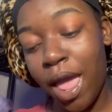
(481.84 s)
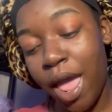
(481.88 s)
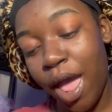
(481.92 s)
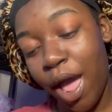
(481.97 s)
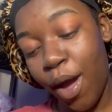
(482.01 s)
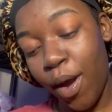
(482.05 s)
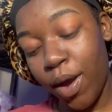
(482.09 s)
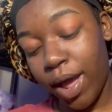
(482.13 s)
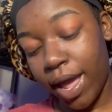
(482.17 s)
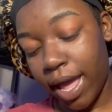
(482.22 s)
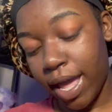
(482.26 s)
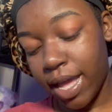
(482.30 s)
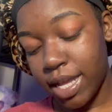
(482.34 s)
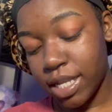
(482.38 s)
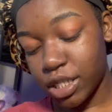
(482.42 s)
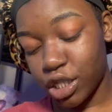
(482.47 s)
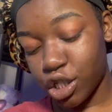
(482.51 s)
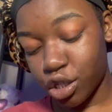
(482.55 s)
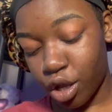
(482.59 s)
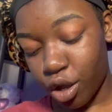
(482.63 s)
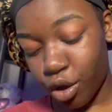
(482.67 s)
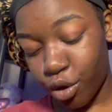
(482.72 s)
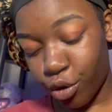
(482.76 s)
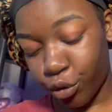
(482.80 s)
Okay,
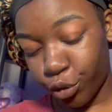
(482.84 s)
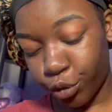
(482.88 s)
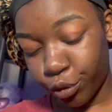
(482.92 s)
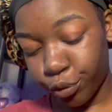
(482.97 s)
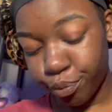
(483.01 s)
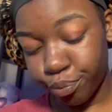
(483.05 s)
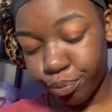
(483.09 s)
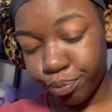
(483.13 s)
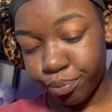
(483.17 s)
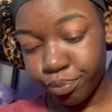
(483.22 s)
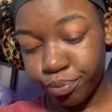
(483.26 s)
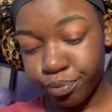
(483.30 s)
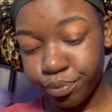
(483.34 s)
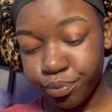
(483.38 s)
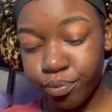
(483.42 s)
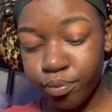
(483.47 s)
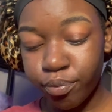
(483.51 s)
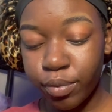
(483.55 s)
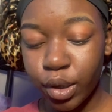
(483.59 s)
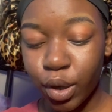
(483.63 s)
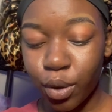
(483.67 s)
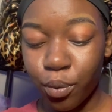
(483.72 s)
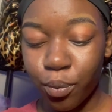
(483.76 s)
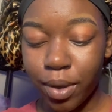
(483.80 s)
so
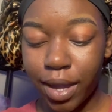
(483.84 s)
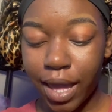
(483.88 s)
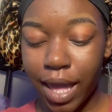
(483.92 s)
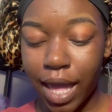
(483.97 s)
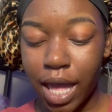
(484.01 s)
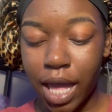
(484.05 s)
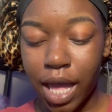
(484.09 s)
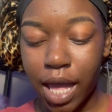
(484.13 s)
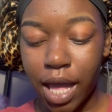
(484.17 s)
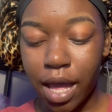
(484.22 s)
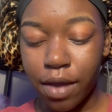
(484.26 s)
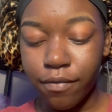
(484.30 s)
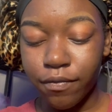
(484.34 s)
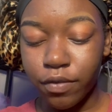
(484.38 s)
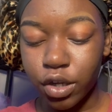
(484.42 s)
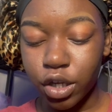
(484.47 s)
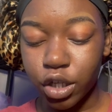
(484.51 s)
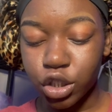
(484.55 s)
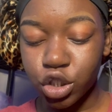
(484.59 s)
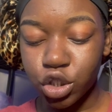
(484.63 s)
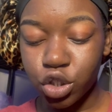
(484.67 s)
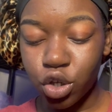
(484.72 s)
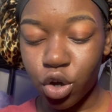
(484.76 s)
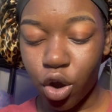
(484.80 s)
we have a
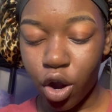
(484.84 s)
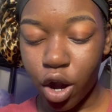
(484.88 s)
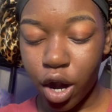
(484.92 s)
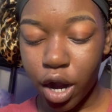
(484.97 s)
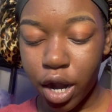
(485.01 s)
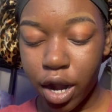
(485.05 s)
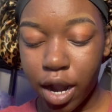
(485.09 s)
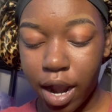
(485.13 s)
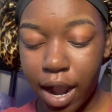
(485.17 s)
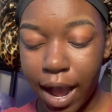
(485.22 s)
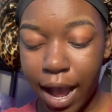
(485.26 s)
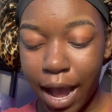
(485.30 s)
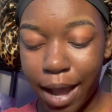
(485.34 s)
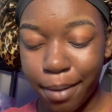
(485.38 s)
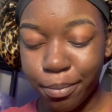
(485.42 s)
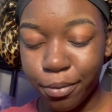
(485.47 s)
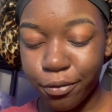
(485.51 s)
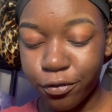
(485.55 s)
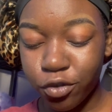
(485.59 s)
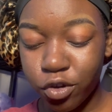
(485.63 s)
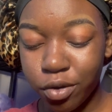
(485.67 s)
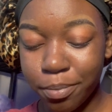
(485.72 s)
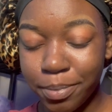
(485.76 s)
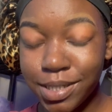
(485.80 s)
Tarte High
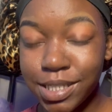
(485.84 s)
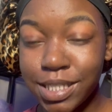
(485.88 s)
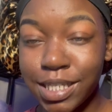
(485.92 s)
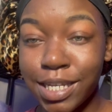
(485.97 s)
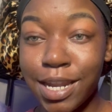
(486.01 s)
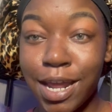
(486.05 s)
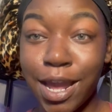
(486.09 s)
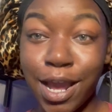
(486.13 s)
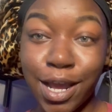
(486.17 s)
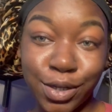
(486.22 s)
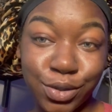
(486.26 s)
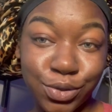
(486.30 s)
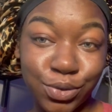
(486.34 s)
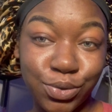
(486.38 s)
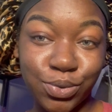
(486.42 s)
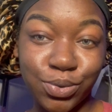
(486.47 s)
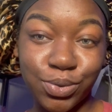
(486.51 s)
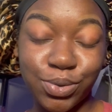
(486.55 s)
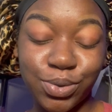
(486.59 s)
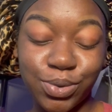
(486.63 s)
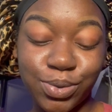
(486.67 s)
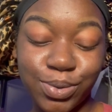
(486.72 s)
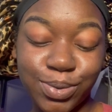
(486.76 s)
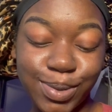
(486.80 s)
Performance
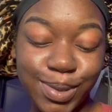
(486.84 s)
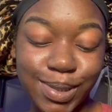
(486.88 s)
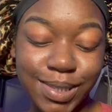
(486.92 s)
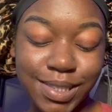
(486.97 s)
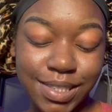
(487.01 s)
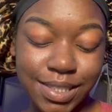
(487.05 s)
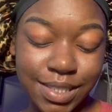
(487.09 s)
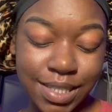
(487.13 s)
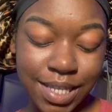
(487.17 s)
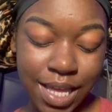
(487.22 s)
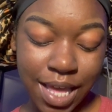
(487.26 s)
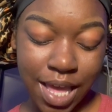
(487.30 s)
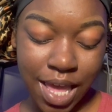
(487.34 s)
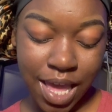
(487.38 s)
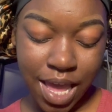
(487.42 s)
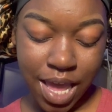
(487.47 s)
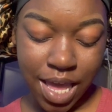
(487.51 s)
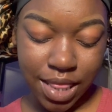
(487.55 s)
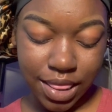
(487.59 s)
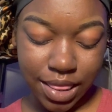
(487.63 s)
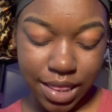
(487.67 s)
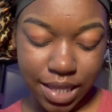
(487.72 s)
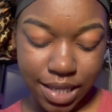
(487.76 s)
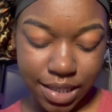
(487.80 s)
Naturals.
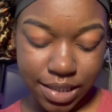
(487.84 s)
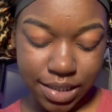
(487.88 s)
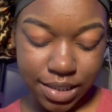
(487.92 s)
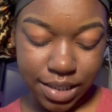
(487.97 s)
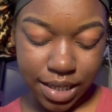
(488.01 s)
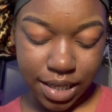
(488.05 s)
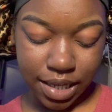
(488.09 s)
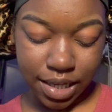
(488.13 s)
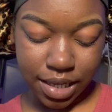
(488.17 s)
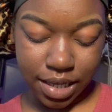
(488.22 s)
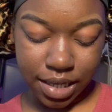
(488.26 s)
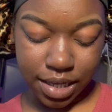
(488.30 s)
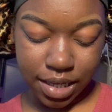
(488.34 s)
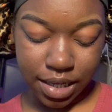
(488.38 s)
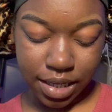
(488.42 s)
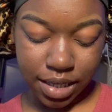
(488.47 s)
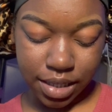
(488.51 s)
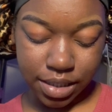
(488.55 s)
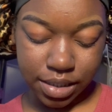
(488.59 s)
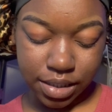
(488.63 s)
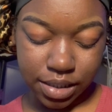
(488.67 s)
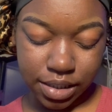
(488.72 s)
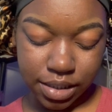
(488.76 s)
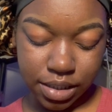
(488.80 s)
This
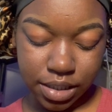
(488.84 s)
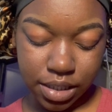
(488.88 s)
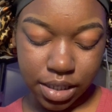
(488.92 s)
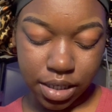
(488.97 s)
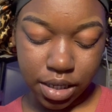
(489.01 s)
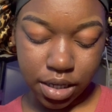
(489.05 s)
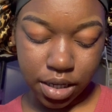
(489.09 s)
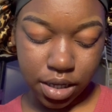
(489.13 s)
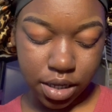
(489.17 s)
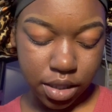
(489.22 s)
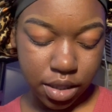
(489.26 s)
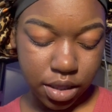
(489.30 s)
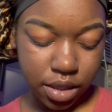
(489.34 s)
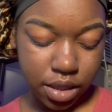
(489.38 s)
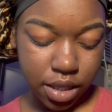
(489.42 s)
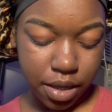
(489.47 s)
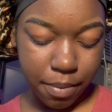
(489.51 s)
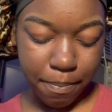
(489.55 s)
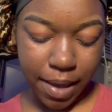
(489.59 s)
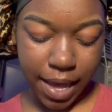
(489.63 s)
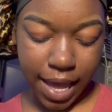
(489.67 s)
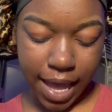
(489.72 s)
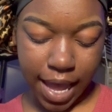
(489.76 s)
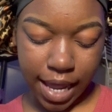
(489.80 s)
is the
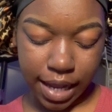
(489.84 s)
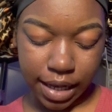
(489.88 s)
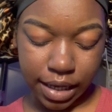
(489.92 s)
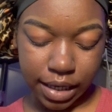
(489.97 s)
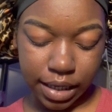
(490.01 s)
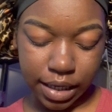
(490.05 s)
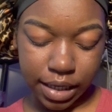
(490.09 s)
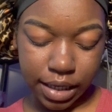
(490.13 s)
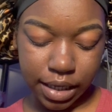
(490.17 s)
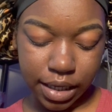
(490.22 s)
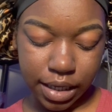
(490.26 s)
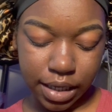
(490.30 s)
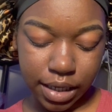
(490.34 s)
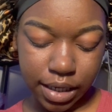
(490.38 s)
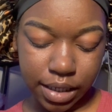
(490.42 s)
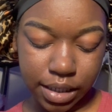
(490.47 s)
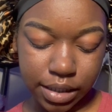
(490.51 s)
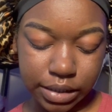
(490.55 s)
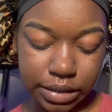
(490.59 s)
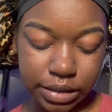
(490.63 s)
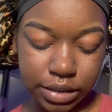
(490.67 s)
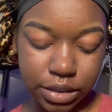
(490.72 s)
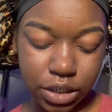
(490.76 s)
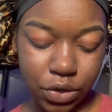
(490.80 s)
palette
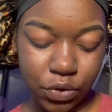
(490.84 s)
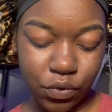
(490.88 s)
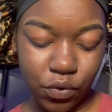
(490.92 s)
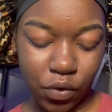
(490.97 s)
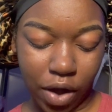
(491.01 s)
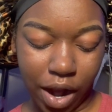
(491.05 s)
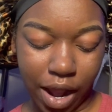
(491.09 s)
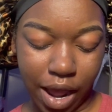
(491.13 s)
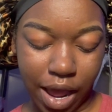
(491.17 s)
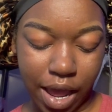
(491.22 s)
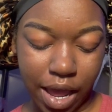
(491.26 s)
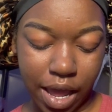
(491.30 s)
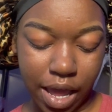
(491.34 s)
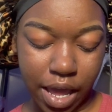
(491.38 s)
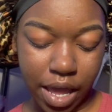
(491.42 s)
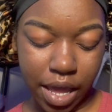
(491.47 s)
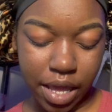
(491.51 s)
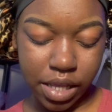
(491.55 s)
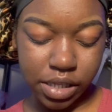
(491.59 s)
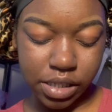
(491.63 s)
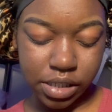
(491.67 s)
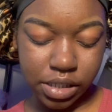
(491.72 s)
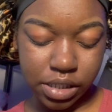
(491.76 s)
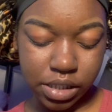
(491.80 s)

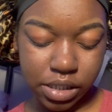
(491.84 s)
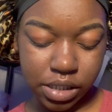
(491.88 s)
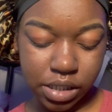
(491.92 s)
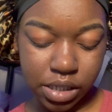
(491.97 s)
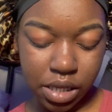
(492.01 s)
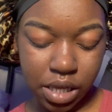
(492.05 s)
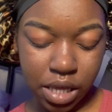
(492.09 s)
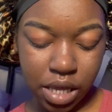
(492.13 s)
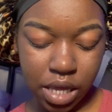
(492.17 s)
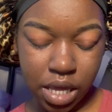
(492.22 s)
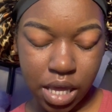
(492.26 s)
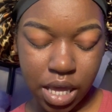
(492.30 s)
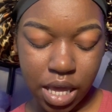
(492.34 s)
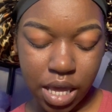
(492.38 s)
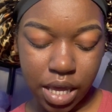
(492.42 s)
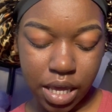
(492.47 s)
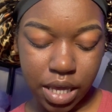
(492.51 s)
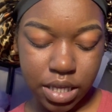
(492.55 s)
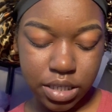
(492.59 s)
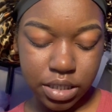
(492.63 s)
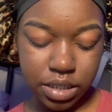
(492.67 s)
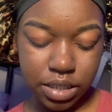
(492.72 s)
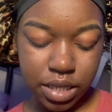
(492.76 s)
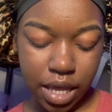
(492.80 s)
Sunrise.
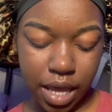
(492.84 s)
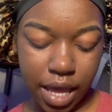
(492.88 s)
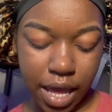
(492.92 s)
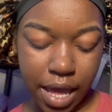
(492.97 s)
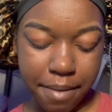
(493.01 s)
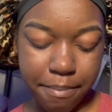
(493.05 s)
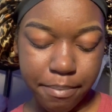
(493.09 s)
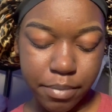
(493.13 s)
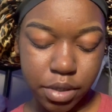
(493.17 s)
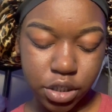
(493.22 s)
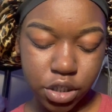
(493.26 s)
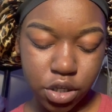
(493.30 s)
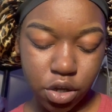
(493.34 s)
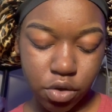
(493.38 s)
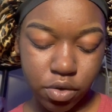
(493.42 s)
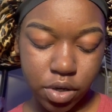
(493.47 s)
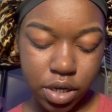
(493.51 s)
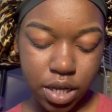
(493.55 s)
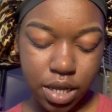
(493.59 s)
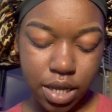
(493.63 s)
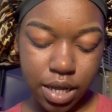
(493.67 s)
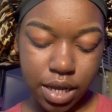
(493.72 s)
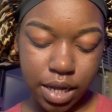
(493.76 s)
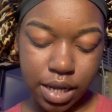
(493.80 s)
It's an
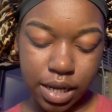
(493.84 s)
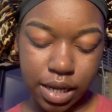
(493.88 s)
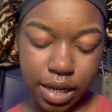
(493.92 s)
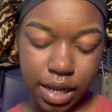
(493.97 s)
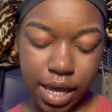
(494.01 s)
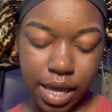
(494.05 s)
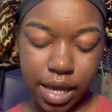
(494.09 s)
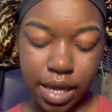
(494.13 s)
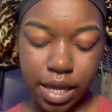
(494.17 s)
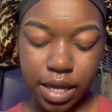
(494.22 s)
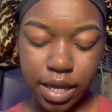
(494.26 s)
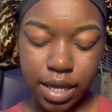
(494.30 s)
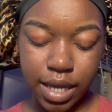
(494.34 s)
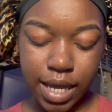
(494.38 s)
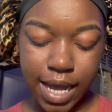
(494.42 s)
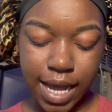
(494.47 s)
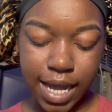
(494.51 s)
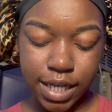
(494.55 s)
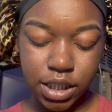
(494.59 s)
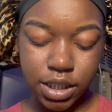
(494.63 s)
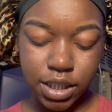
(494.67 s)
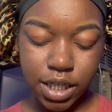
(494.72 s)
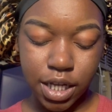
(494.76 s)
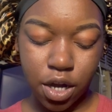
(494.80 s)
Amazonian Clay
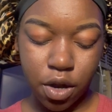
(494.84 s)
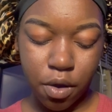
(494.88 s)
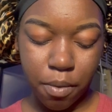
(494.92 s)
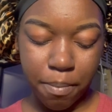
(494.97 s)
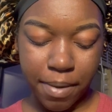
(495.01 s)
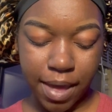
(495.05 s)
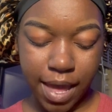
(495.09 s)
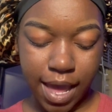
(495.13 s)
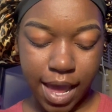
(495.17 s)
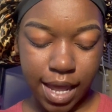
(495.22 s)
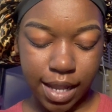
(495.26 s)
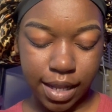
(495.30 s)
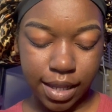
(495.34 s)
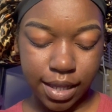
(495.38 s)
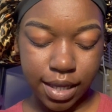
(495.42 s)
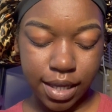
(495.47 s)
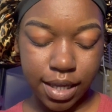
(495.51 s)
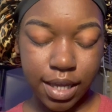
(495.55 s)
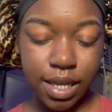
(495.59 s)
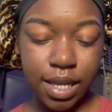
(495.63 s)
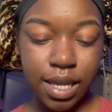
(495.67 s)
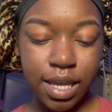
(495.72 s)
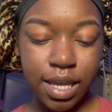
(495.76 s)
eyeshadow palette.